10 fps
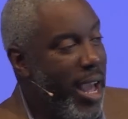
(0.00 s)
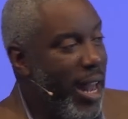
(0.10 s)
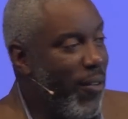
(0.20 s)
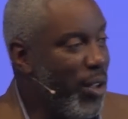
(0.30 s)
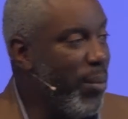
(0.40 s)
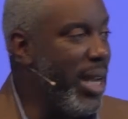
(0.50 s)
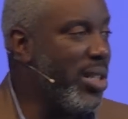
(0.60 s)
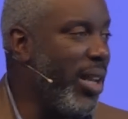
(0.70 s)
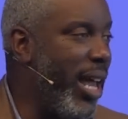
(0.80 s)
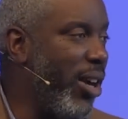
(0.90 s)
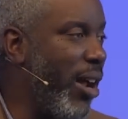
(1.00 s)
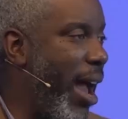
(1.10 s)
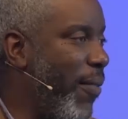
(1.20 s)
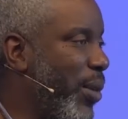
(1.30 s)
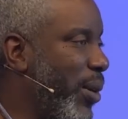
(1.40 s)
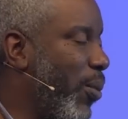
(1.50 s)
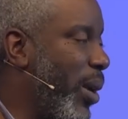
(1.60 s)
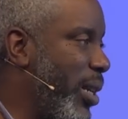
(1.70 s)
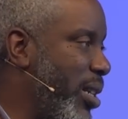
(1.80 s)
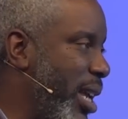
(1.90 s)
And a few minutes later, after
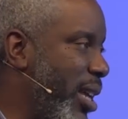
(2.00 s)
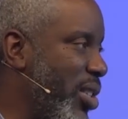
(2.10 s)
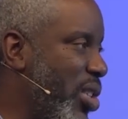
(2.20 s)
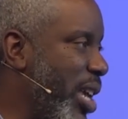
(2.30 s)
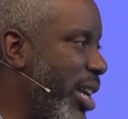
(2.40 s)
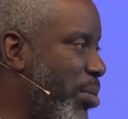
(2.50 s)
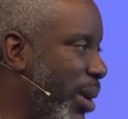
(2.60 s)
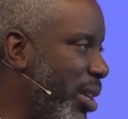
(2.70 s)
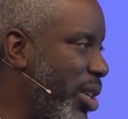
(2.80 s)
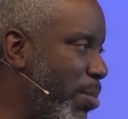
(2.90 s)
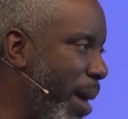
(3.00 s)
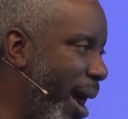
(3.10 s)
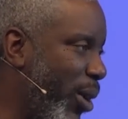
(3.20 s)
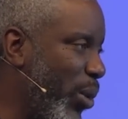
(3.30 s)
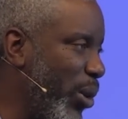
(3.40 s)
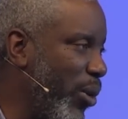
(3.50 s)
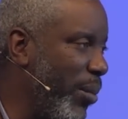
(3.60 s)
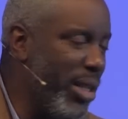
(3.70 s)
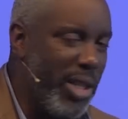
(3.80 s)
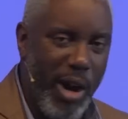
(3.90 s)
one of the deacons takes me in this back
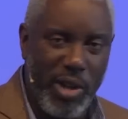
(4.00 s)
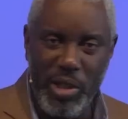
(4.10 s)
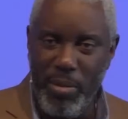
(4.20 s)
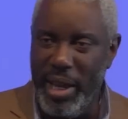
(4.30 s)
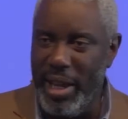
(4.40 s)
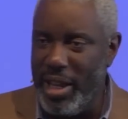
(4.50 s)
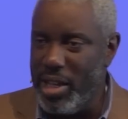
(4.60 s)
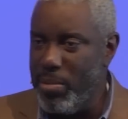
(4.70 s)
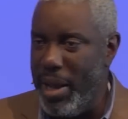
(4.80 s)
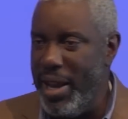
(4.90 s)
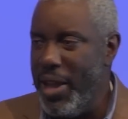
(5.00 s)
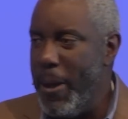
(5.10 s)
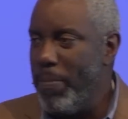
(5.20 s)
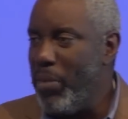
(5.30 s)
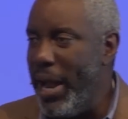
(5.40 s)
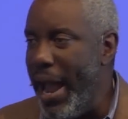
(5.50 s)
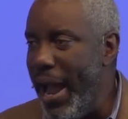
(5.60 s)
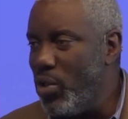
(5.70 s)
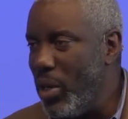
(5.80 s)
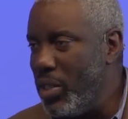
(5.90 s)
room and talks to me and gets my, my
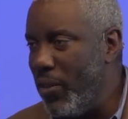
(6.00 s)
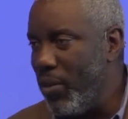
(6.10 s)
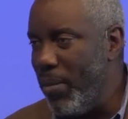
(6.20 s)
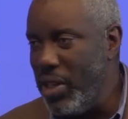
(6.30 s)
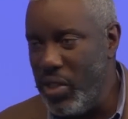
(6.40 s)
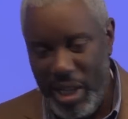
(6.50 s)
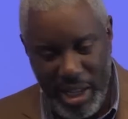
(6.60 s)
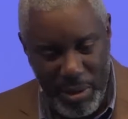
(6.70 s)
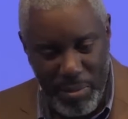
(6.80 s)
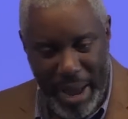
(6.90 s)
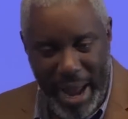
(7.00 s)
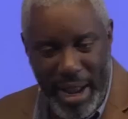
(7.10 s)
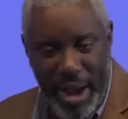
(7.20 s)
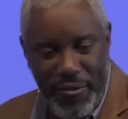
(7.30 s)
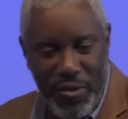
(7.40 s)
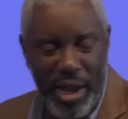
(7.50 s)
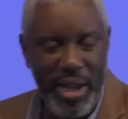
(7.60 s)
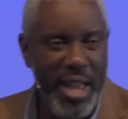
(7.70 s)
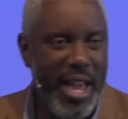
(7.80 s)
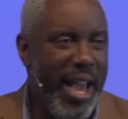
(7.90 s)
address information, he comes back out
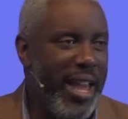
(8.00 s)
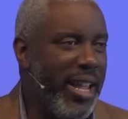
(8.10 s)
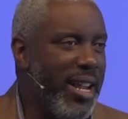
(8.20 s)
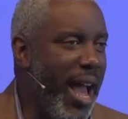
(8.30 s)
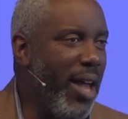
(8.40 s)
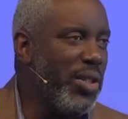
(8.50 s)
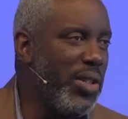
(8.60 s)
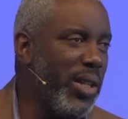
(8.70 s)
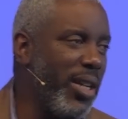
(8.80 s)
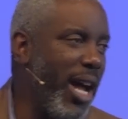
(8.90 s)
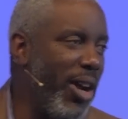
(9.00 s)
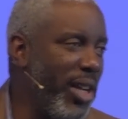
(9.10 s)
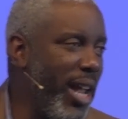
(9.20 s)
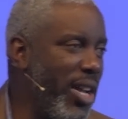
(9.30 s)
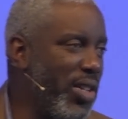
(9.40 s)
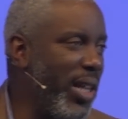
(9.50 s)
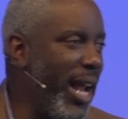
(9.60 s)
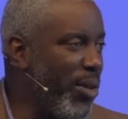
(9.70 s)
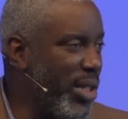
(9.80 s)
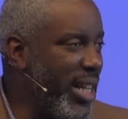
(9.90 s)
front and he announces to the congregation that
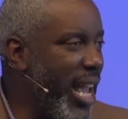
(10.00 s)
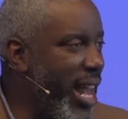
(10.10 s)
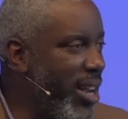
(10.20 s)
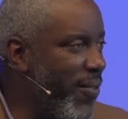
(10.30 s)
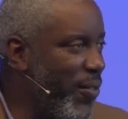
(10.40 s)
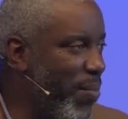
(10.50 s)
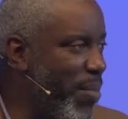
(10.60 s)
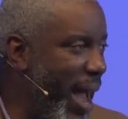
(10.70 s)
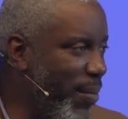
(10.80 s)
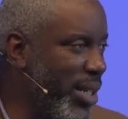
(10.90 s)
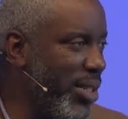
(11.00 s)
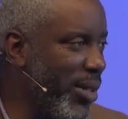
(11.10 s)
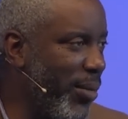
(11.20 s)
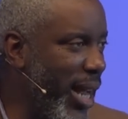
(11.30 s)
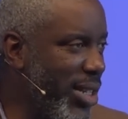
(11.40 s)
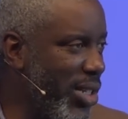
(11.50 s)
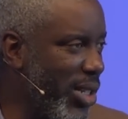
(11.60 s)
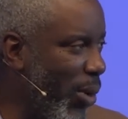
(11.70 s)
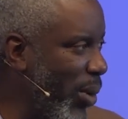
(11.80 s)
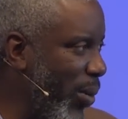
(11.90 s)
I was a candidate for baptism. And I just
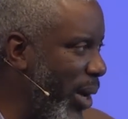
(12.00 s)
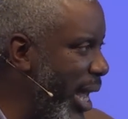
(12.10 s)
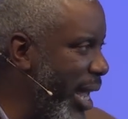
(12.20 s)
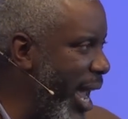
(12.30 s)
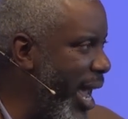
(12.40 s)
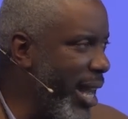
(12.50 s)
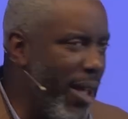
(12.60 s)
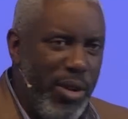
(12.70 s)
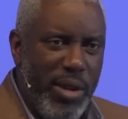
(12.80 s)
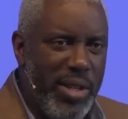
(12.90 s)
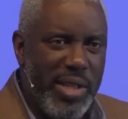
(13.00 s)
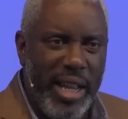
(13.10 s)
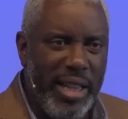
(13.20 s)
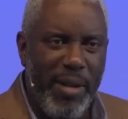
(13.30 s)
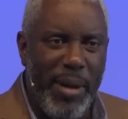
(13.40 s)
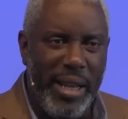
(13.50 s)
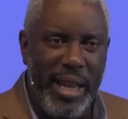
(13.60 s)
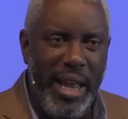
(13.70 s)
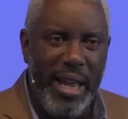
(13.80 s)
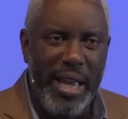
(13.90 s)
thought, wait, hey, that, you didn't say anything about
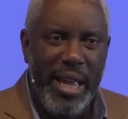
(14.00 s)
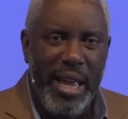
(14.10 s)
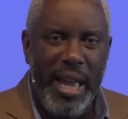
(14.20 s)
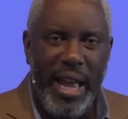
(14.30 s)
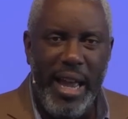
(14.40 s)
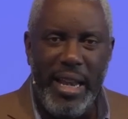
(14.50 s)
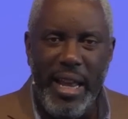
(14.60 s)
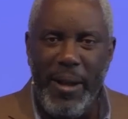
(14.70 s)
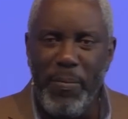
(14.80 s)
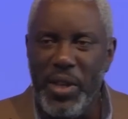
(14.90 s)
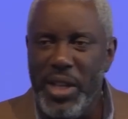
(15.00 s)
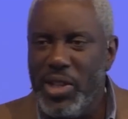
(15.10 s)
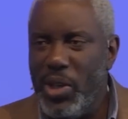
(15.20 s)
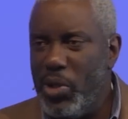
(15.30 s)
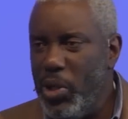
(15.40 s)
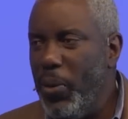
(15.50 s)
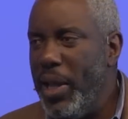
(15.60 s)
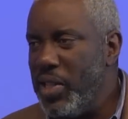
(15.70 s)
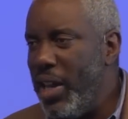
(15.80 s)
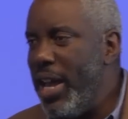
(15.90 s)
that. And um, so two
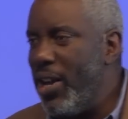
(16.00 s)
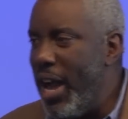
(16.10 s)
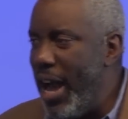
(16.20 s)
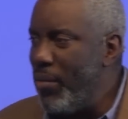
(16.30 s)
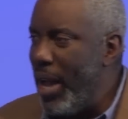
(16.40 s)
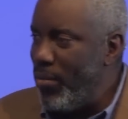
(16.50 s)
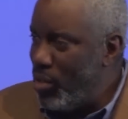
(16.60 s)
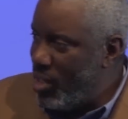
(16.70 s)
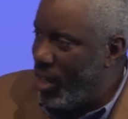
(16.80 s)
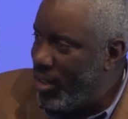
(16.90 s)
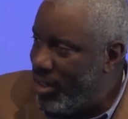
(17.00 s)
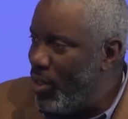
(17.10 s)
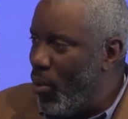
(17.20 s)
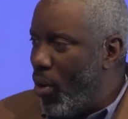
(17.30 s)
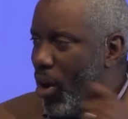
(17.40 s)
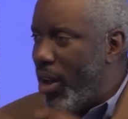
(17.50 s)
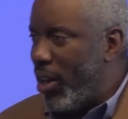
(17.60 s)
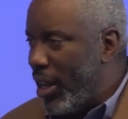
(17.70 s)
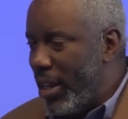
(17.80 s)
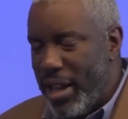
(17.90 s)
weeks later, I'm, I'm dunked in the
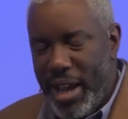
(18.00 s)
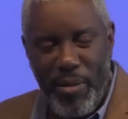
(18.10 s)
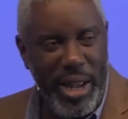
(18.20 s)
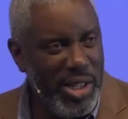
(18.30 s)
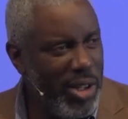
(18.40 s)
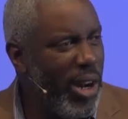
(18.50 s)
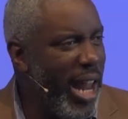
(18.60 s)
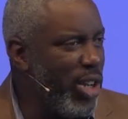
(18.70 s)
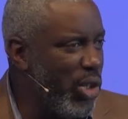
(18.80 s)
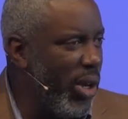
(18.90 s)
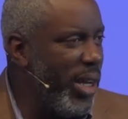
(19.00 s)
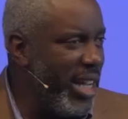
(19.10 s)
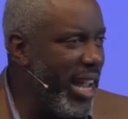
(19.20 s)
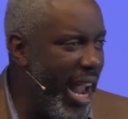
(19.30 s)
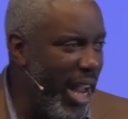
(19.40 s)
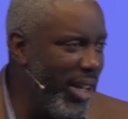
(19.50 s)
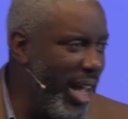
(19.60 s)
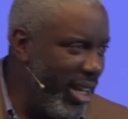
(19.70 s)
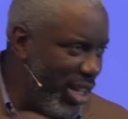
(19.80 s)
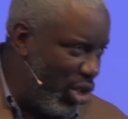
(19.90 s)
water. And, and but it's sort of like joining a gang. You
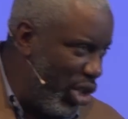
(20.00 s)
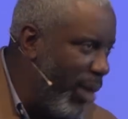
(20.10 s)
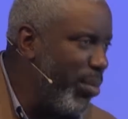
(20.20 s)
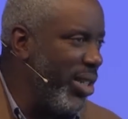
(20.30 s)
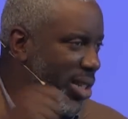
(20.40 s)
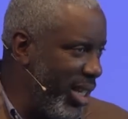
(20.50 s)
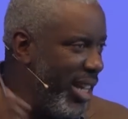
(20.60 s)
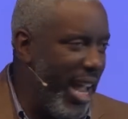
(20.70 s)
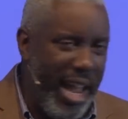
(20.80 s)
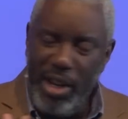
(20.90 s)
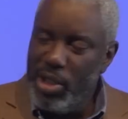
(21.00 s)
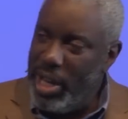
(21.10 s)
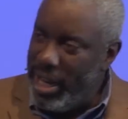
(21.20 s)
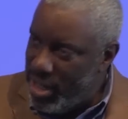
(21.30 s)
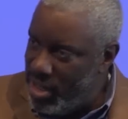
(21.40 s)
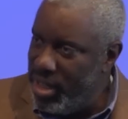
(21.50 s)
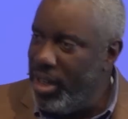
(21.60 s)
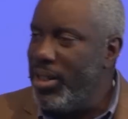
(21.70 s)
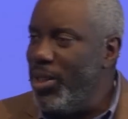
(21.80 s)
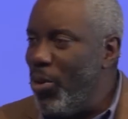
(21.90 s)
got to get jumped into the gang. You know, so I get
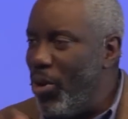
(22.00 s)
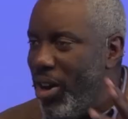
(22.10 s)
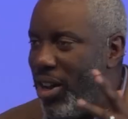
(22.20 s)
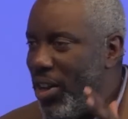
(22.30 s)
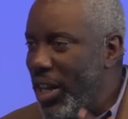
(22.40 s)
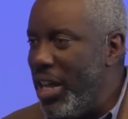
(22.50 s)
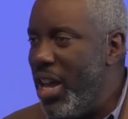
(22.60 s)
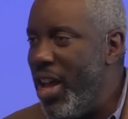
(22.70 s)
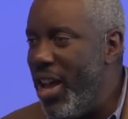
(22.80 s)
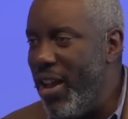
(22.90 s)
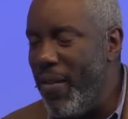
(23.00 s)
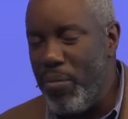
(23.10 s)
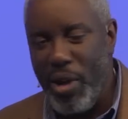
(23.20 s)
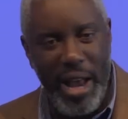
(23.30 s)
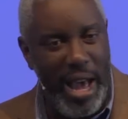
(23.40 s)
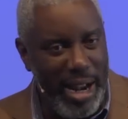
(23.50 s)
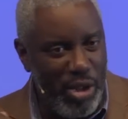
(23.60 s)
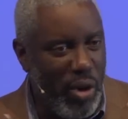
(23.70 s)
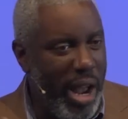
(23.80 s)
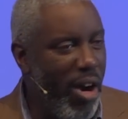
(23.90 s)
dunked in the water and, and I'm brought out. I
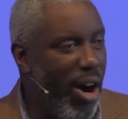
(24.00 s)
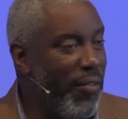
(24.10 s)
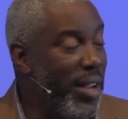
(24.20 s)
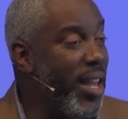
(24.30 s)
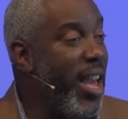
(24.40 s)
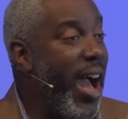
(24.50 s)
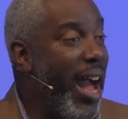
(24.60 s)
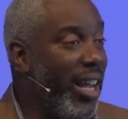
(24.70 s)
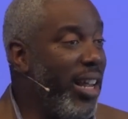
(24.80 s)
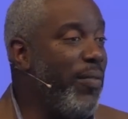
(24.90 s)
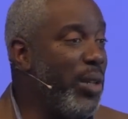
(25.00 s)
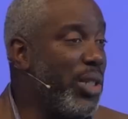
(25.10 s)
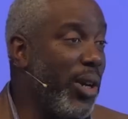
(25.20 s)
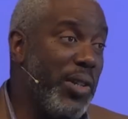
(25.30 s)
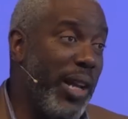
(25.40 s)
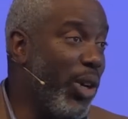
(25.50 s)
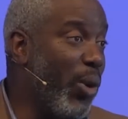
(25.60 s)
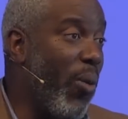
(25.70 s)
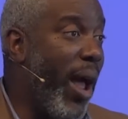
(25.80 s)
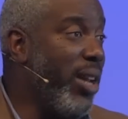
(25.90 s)
dry off and I leave the church and I
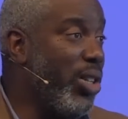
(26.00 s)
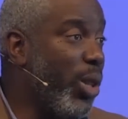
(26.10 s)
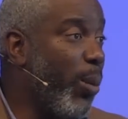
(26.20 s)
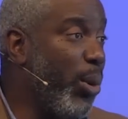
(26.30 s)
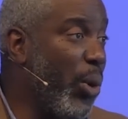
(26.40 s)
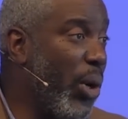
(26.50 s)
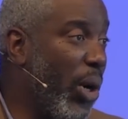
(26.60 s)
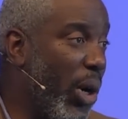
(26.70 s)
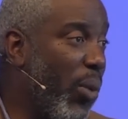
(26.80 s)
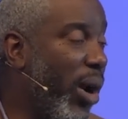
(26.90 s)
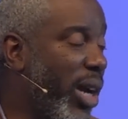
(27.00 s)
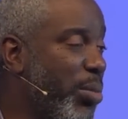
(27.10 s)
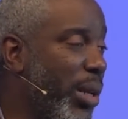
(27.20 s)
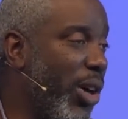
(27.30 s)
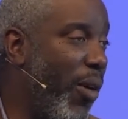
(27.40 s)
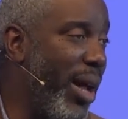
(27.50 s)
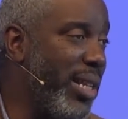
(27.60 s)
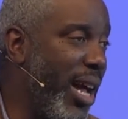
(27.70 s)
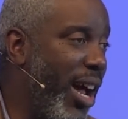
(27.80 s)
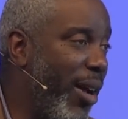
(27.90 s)
go right to the pool hall where I spent all my
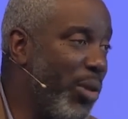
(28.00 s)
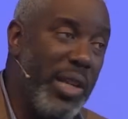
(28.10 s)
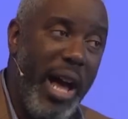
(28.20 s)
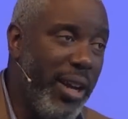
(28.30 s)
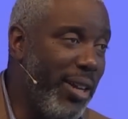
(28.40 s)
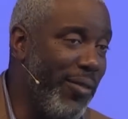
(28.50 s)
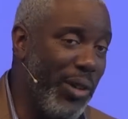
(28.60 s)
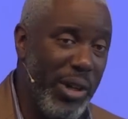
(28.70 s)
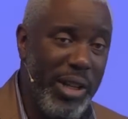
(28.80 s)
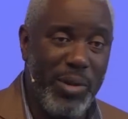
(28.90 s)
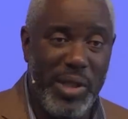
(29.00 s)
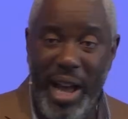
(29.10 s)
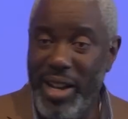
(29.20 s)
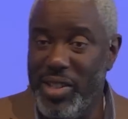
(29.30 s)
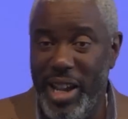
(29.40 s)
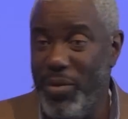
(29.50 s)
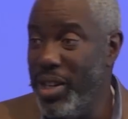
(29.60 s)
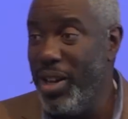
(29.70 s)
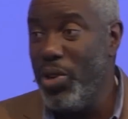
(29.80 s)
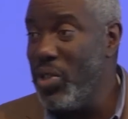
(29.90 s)
time. I was not converted, was not saved,
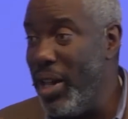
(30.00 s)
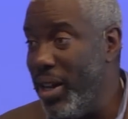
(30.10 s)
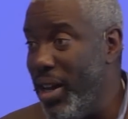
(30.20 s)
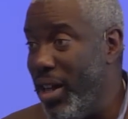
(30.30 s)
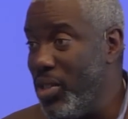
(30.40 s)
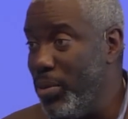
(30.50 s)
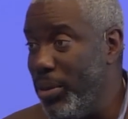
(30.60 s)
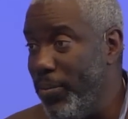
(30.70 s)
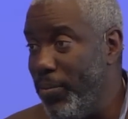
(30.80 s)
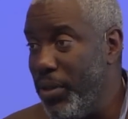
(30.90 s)
didn't understand understand the gospel.